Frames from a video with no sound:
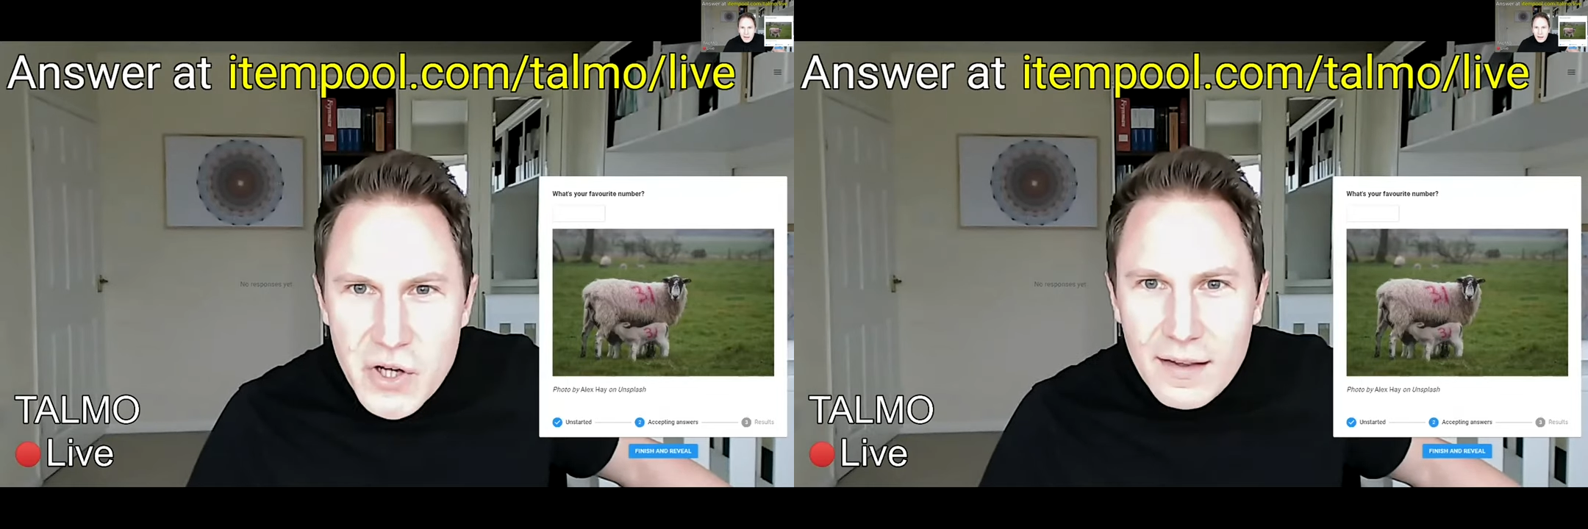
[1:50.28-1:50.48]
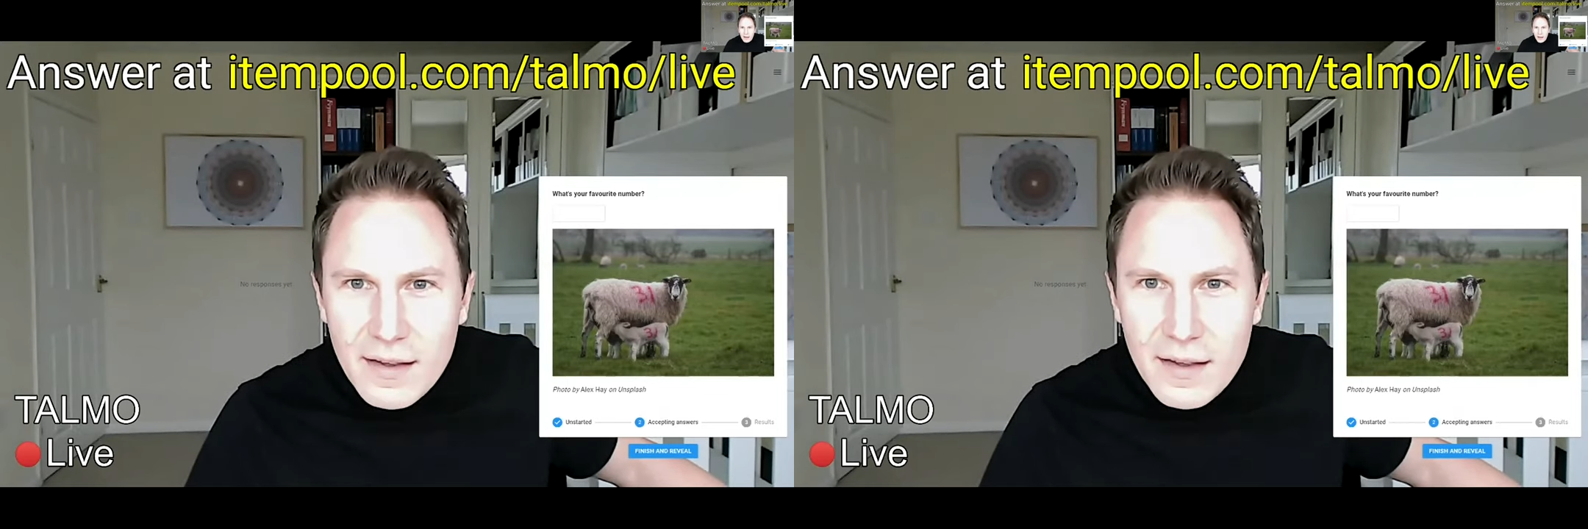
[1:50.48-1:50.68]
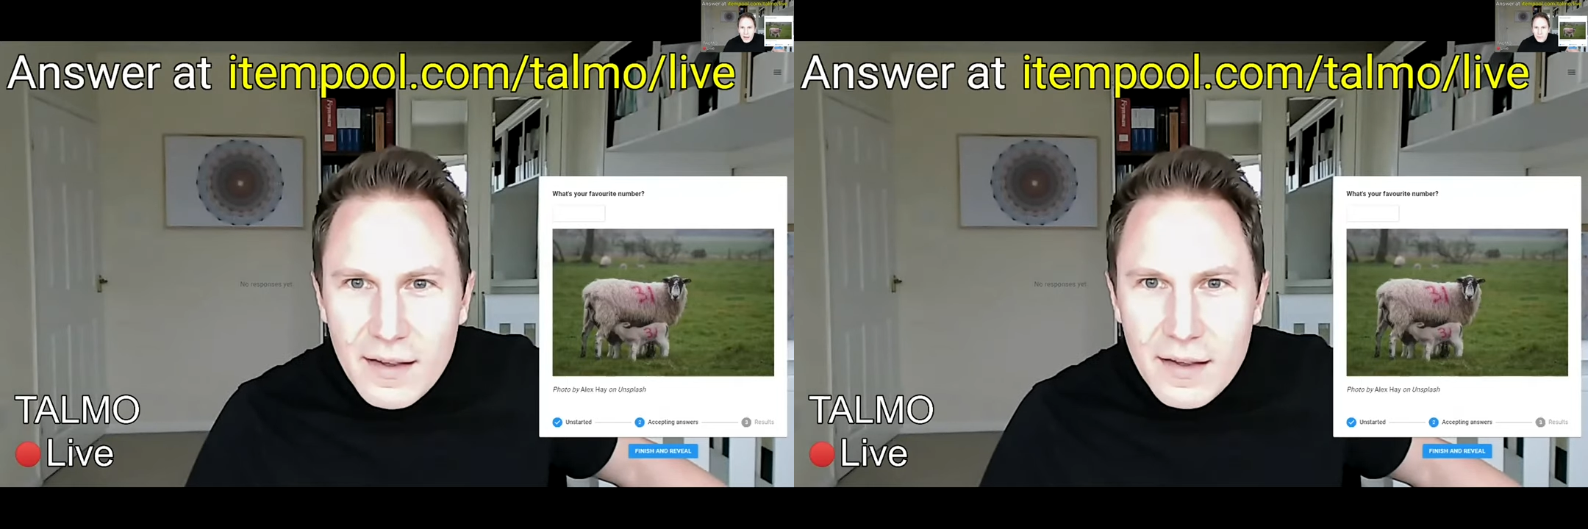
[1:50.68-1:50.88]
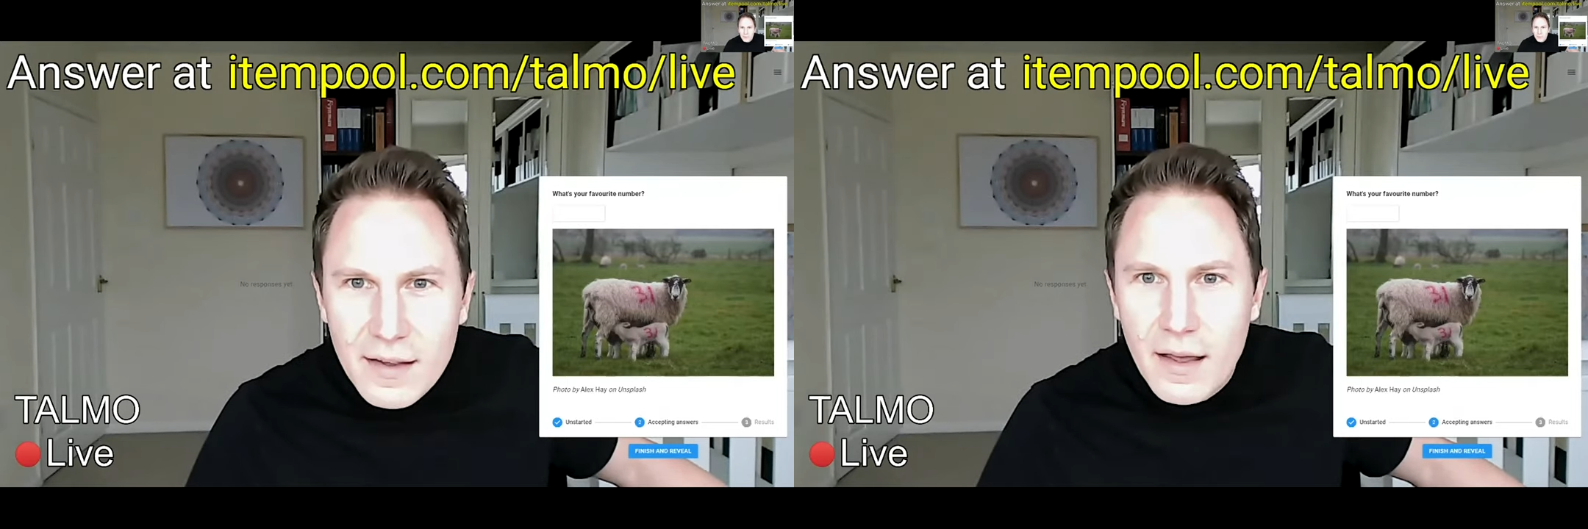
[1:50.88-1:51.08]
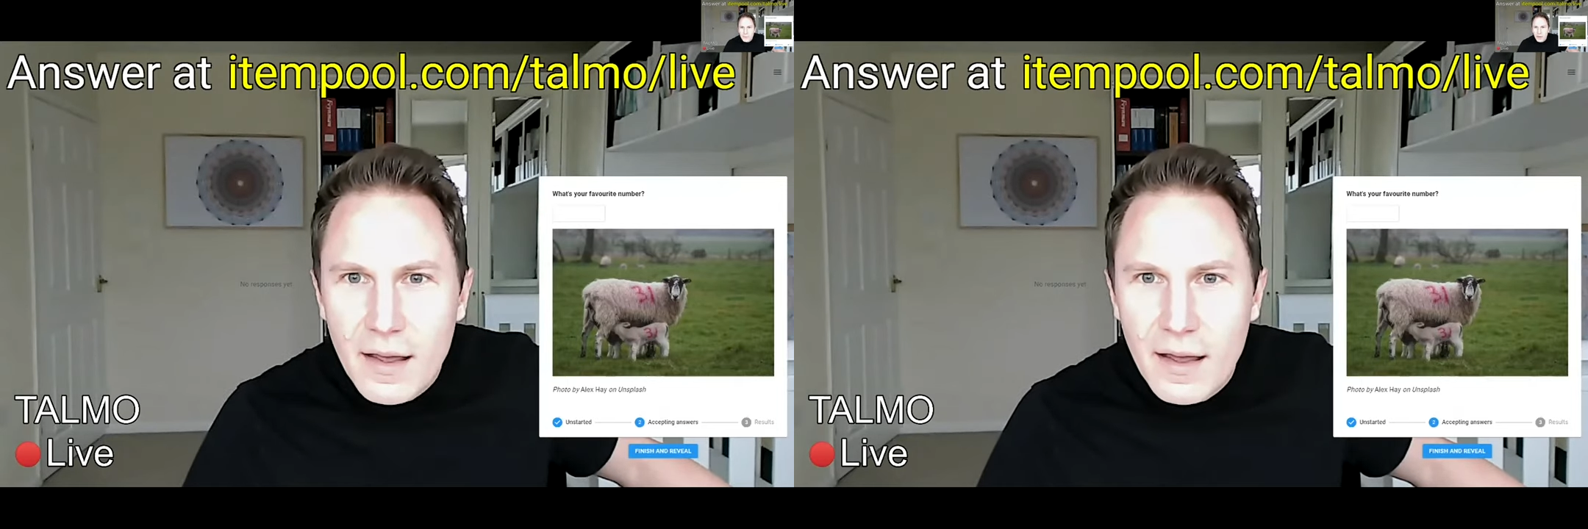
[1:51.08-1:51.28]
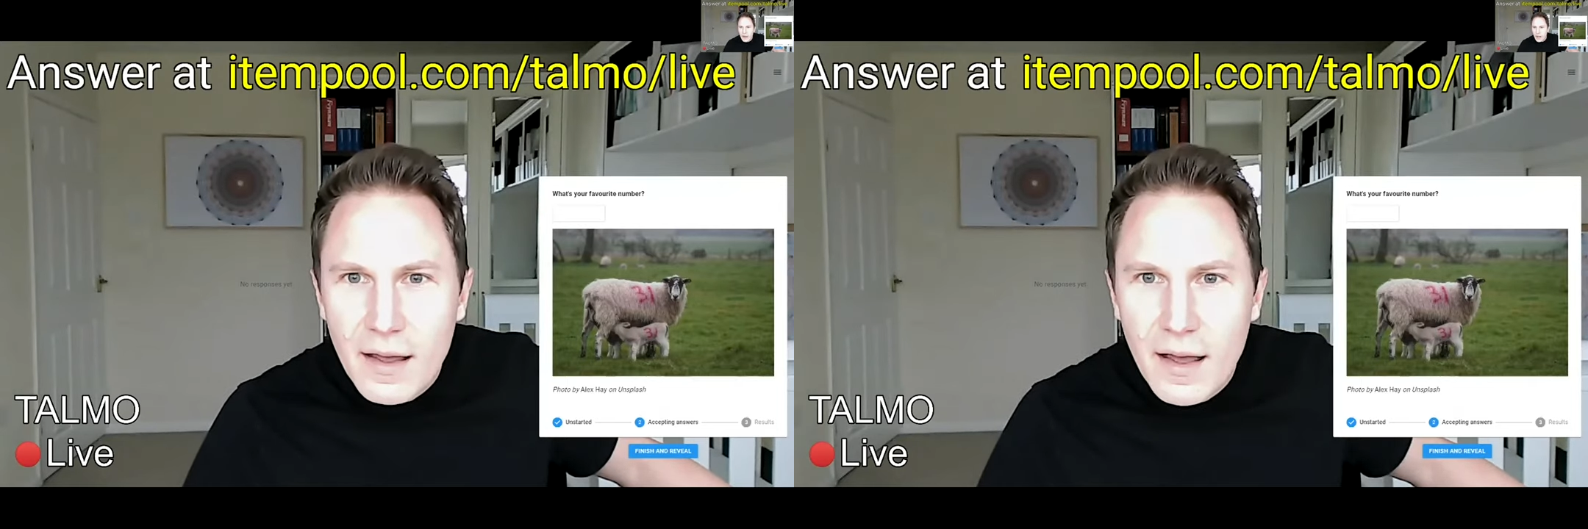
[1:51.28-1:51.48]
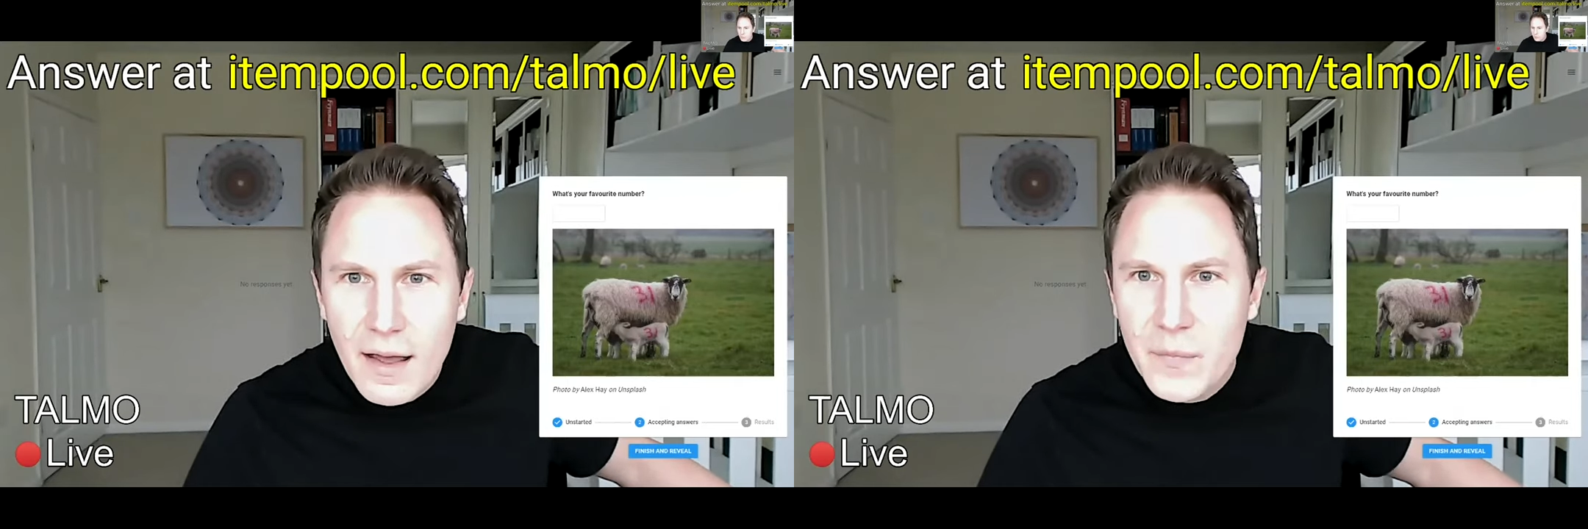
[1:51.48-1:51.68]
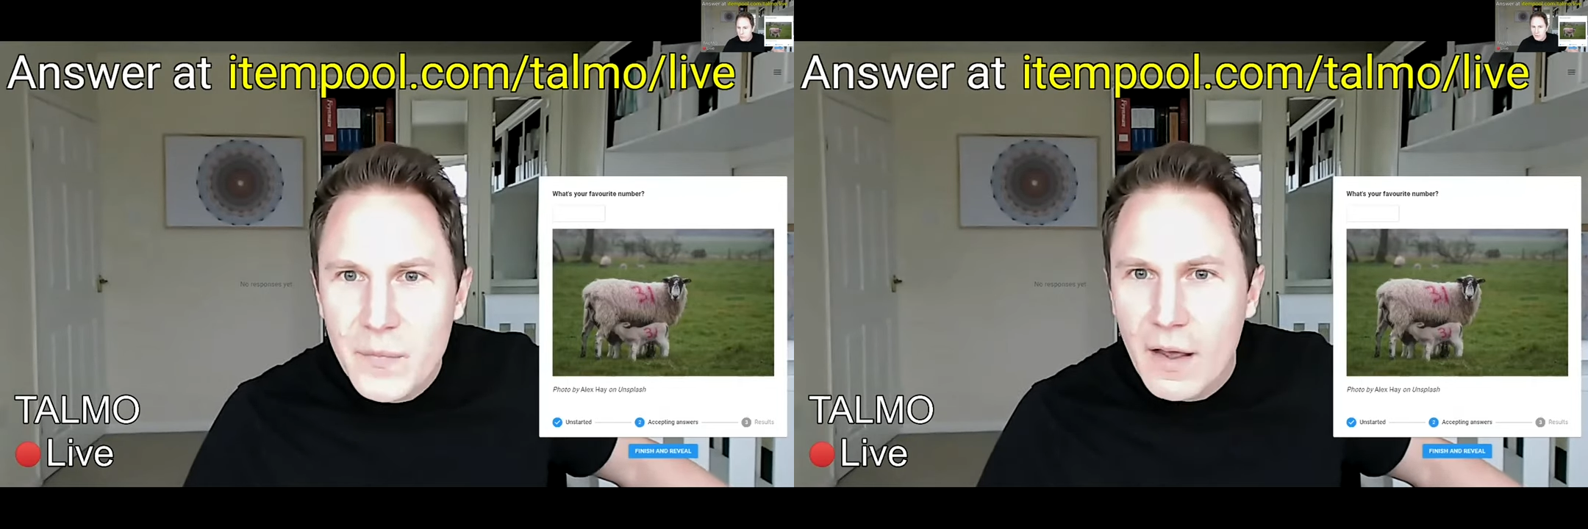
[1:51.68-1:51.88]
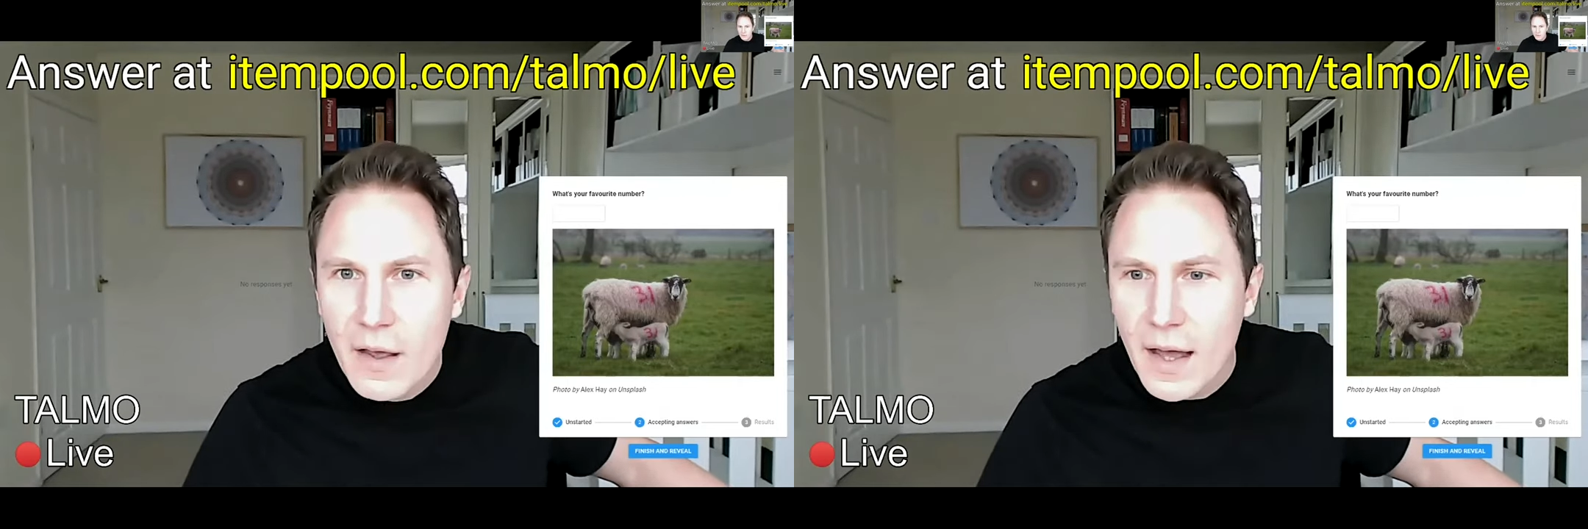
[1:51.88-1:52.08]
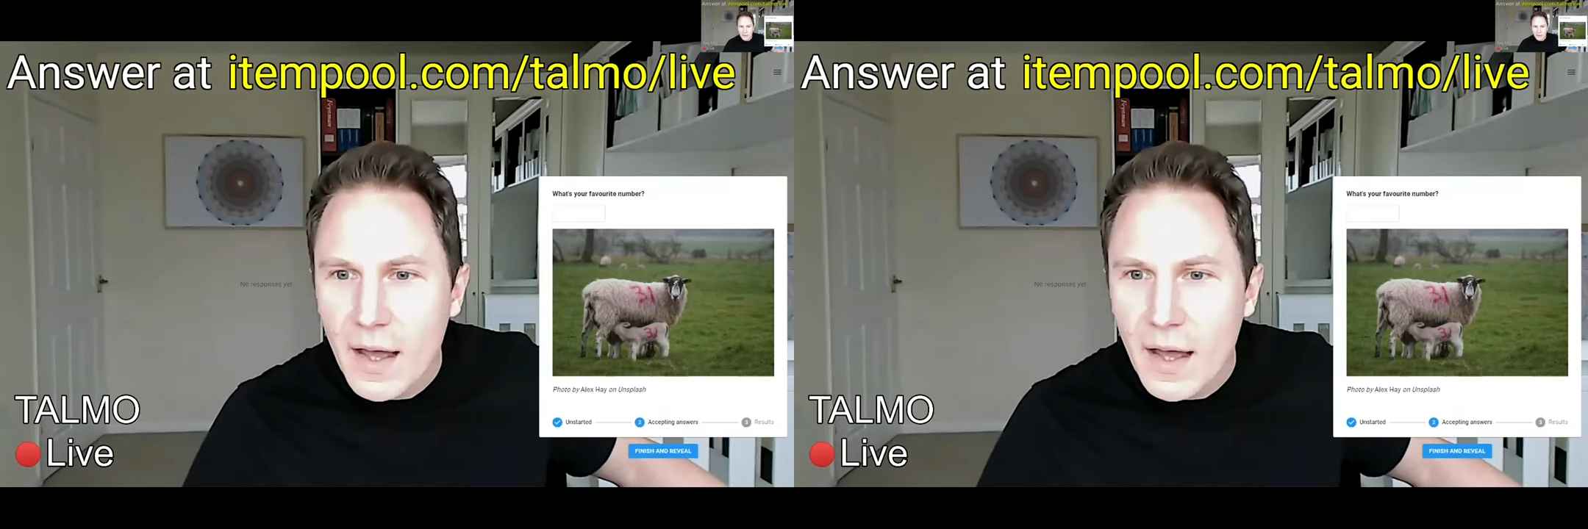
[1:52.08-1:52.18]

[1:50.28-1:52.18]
um, and put this